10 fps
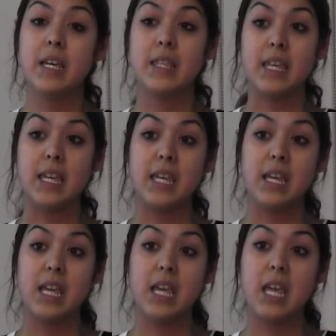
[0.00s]

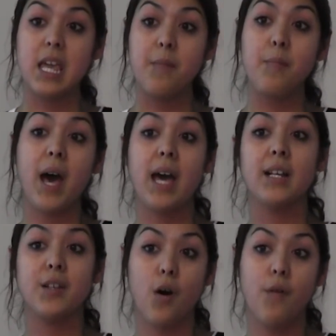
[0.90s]
the
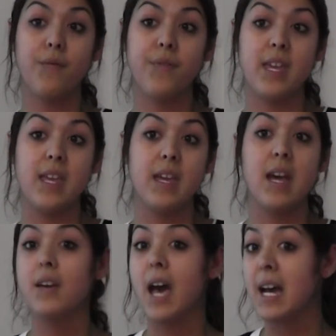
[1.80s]
impact of the
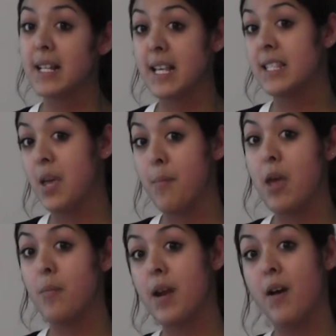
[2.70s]
access they
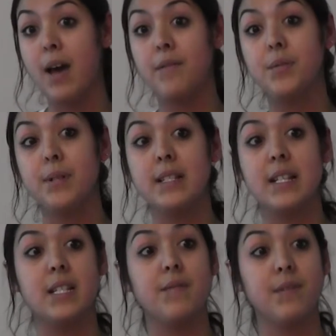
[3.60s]
may or may not have to an
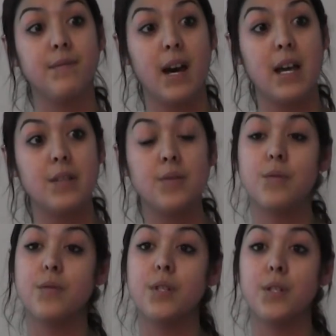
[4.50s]
assistive device
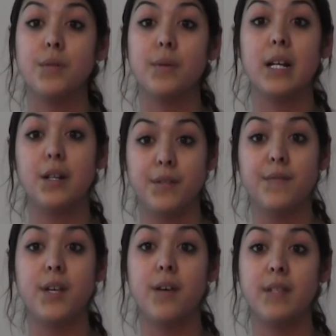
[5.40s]
or to
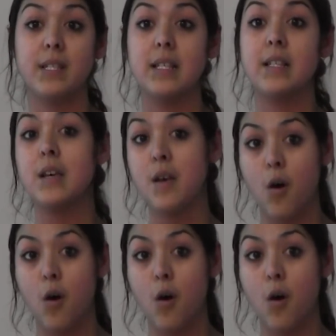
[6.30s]
inclusive services